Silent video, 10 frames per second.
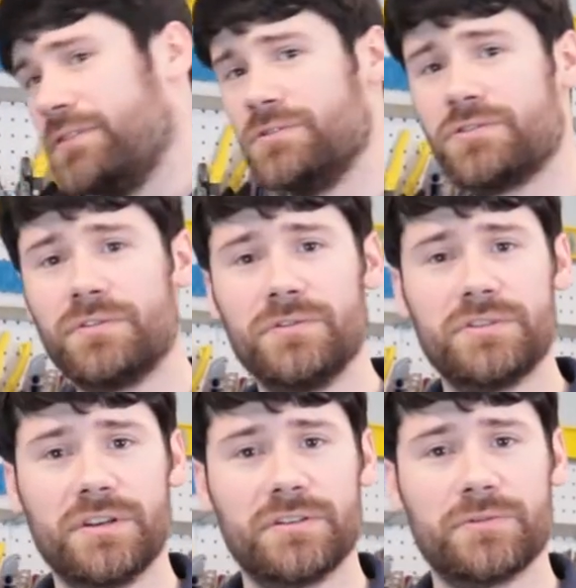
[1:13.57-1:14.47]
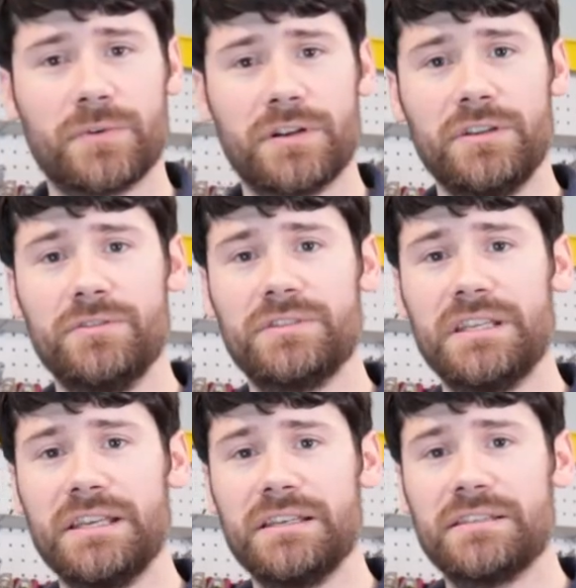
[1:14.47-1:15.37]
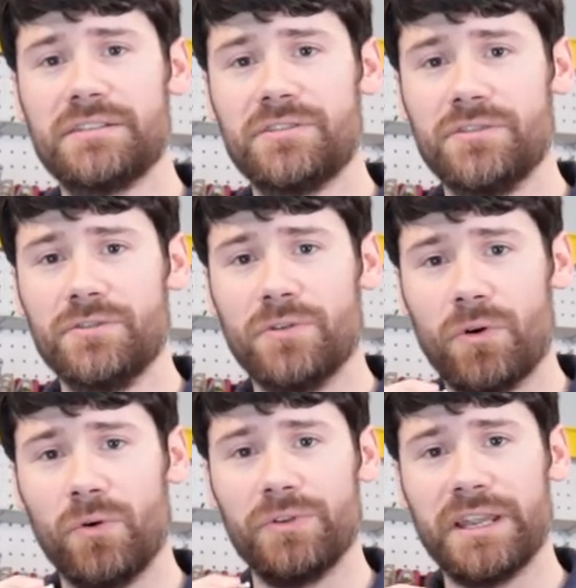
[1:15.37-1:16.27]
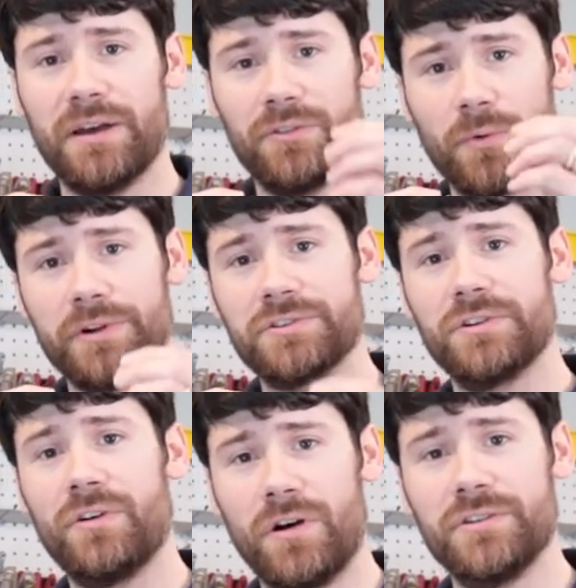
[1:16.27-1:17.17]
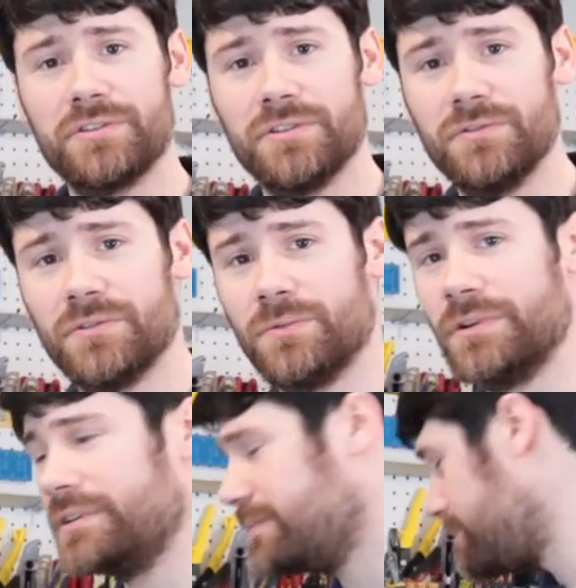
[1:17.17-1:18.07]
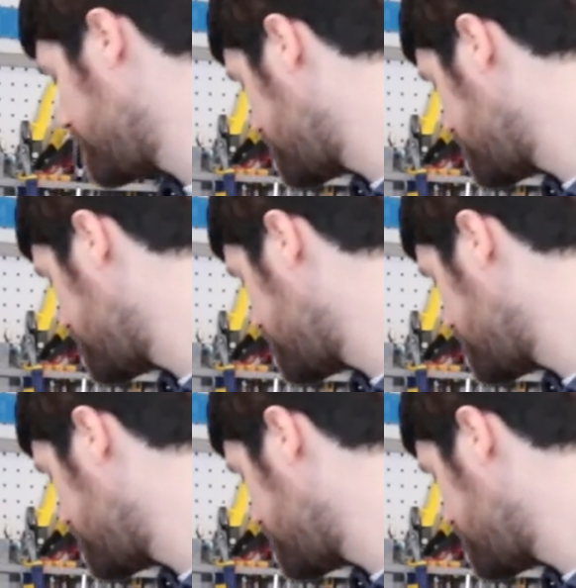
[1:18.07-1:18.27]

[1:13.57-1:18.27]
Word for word: few screws here, so we're gonna use these to hold down the washer onto the wood.